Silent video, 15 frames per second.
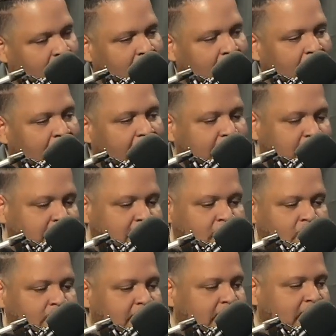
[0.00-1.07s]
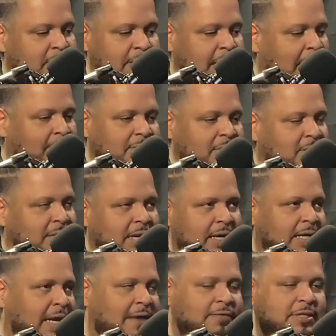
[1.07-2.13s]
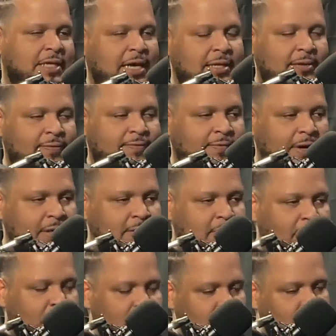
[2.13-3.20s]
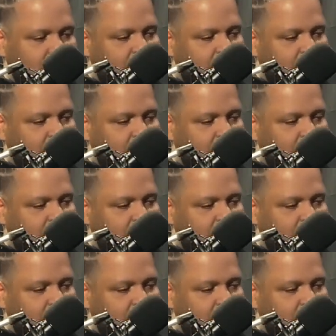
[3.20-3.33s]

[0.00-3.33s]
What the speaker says: And she told me, she's like, I was a little kid, and obviously I didn't follow the rules.